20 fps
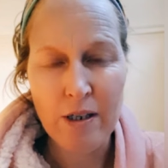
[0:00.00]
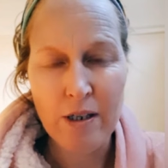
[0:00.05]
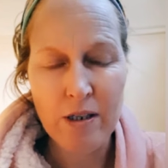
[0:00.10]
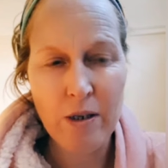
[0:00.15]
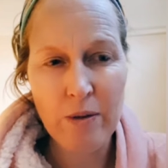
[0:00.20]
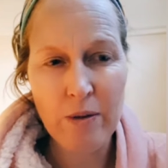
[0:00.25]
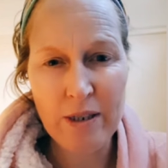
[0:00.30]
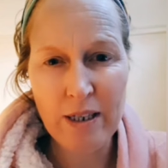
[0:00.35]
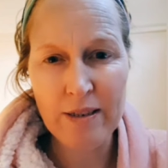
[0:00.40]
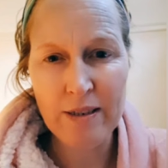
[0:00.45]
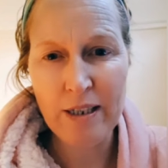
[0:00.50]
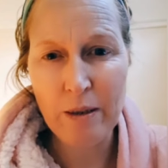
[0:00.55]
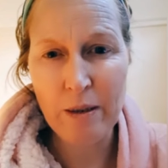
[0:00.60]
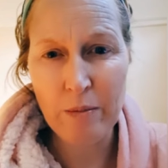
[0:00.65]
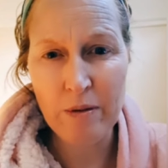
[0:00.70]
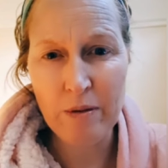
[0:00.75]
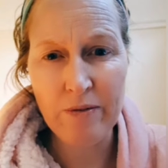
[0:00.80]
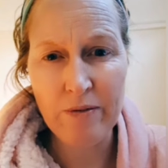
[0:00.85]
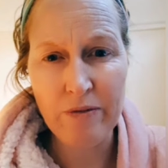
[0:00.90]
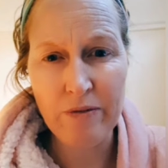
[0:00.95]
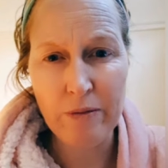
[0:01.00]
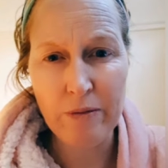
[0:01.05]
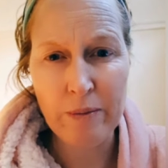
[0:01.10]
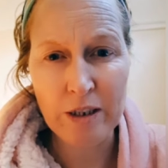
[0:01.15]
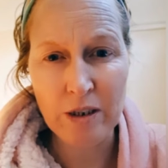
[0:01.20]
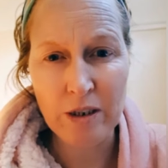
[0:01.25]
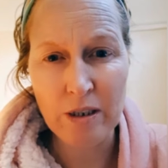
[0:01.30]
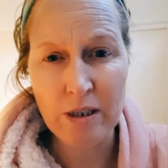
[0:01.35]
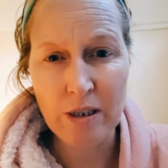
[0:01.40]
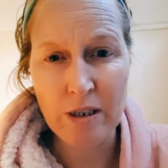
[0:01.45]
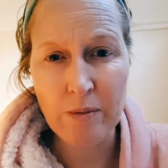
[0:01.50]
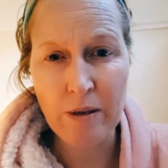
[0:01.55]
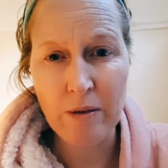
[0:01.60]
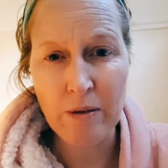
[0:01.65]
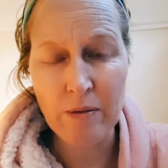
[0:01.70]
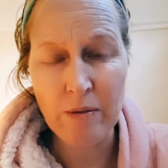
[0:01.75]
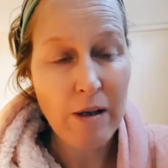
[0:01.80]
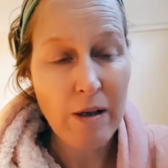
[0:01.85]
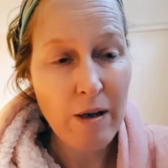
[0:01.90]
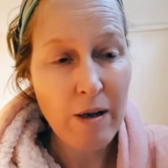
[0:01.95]
so it does help with inflammation as
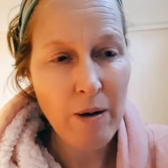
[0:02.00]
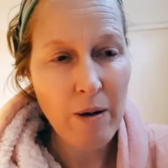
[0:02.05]
well.